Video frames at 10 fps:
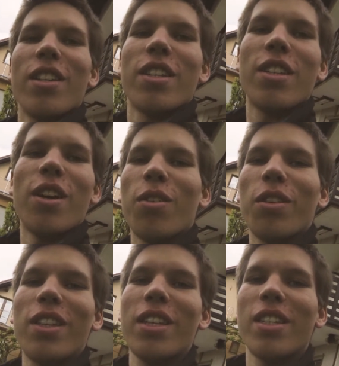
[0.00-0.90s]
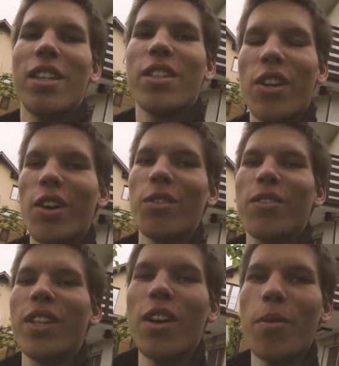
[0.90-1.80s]
So this is
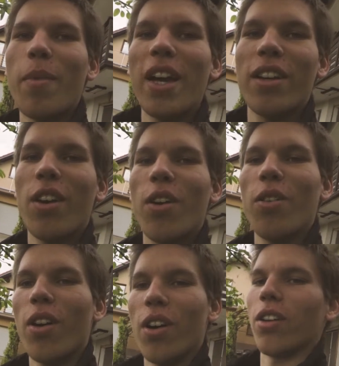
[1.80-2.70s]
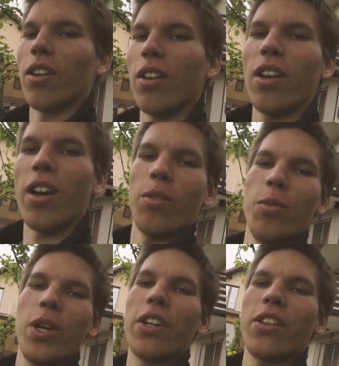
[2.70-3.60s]
Rode VideoMic Go on a
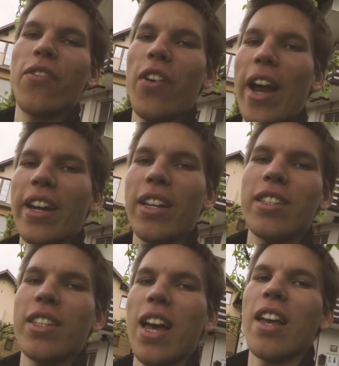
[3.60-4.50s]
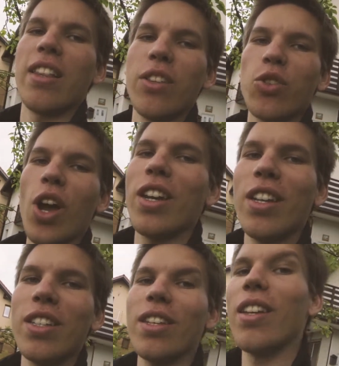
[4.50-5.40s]
weird Frankenstein
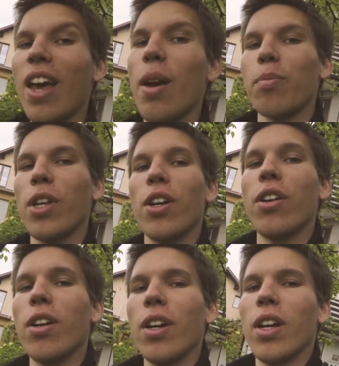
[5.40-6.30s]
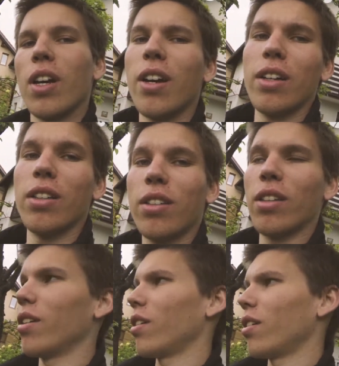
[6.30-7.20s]
Chinese adapter. And
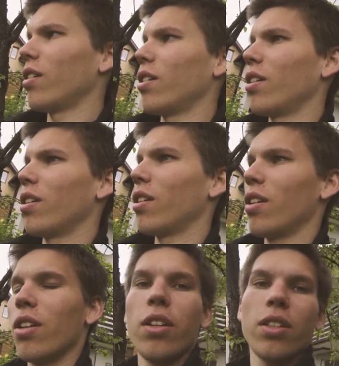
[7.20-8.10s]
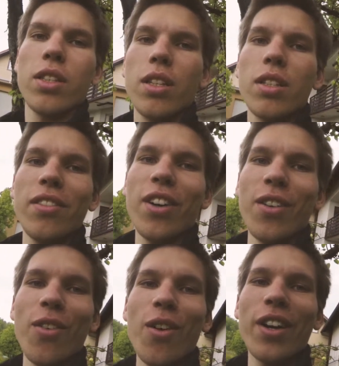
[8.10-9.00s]
is this
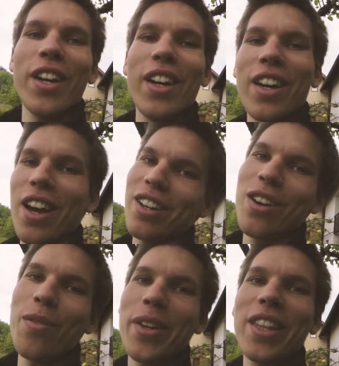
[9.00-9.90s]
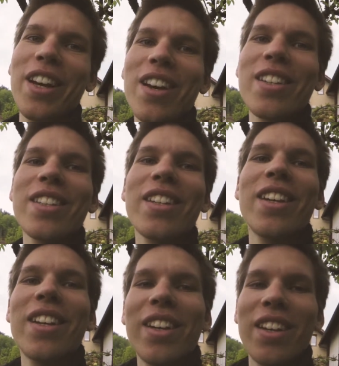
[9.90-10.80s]
even working? I hope it does.
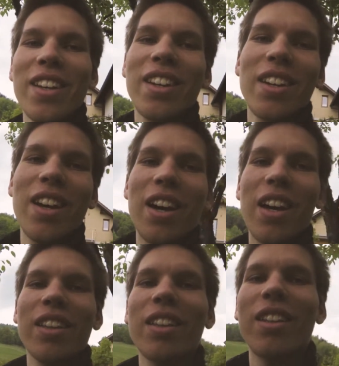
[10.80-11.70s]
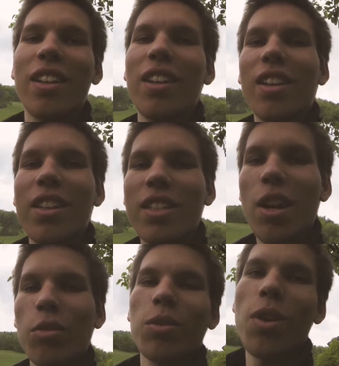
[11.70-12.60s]
And
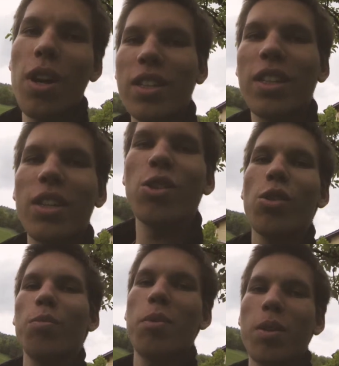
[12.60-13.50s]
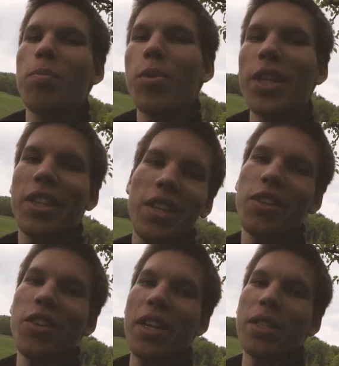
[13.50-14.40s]
sound quality should be pretty
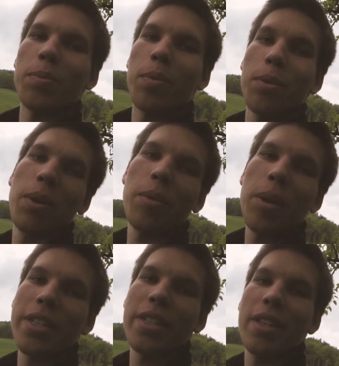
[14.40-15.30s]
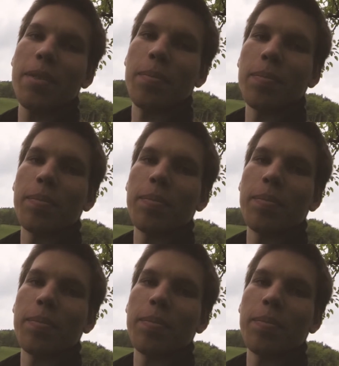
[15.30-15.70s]
crisp. We will see.